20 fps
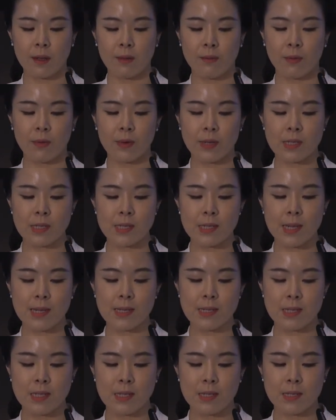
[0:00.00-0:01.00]
For
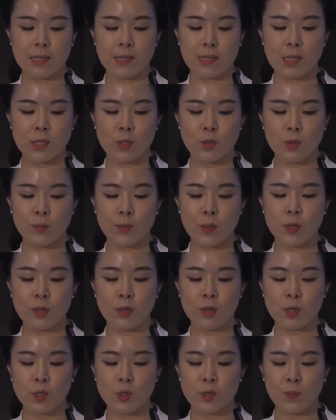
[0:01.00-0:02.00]
instance,
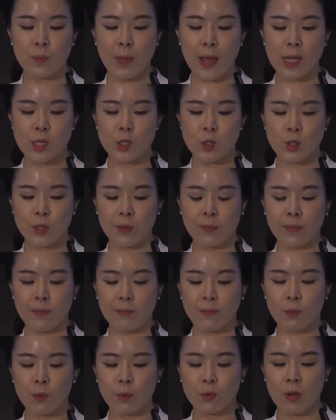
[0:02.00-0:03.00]
distributors may ship
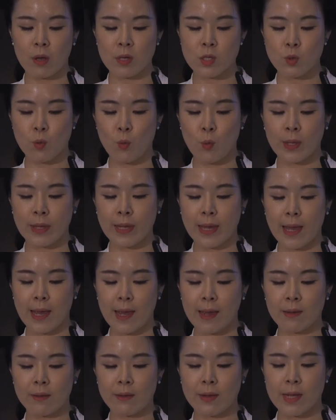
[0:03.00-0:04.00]
products with
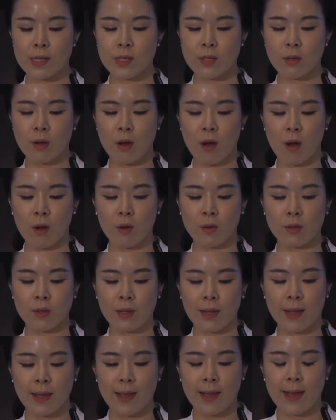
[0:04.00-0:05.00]
aggregation
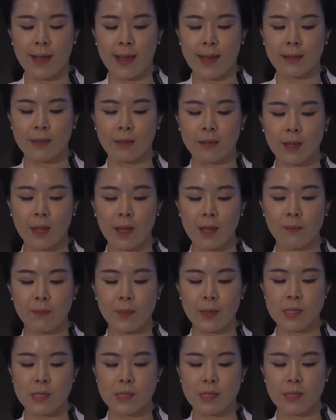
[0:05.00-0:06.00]
code, and the
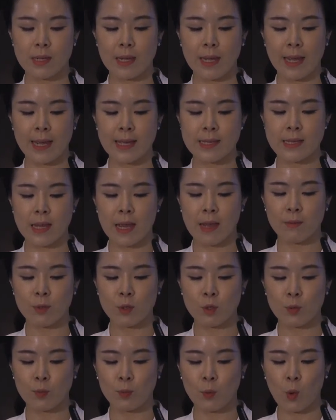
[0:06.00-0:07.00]
KPIS is
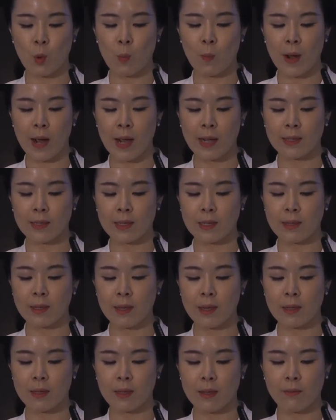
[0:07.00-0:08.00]
able to provide
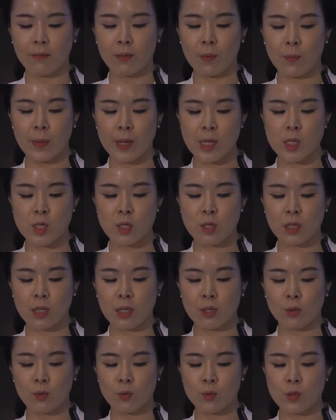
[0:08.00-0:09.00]
detailed information,
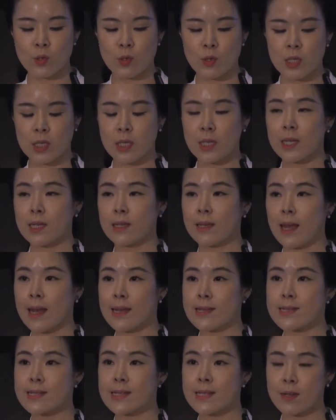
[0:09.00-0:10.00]
including GTN
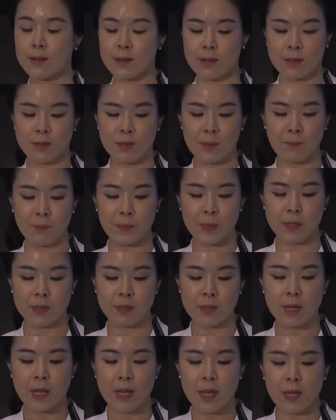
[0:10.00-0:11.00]
and serial number,